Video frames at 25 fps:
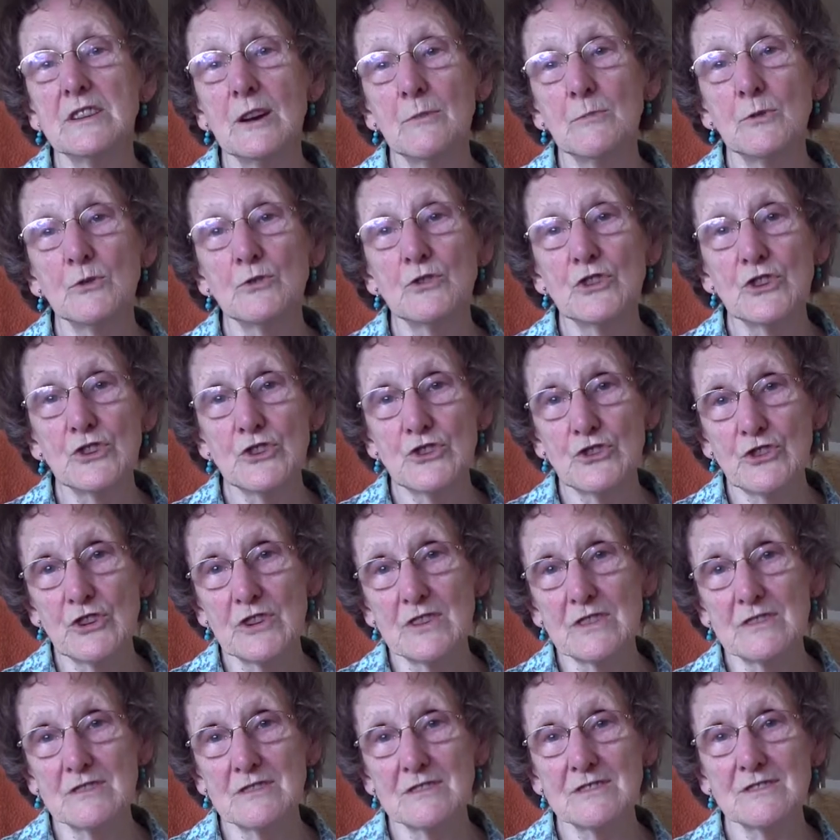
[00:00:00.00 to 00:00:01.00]
a double
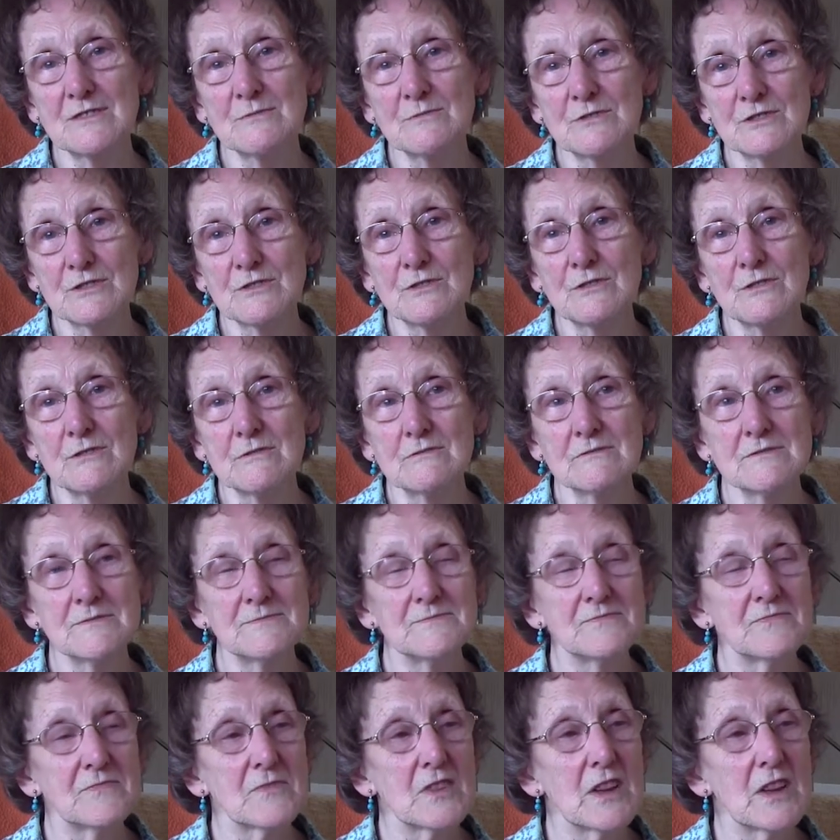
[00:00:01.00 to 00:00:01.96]
district, as they were called,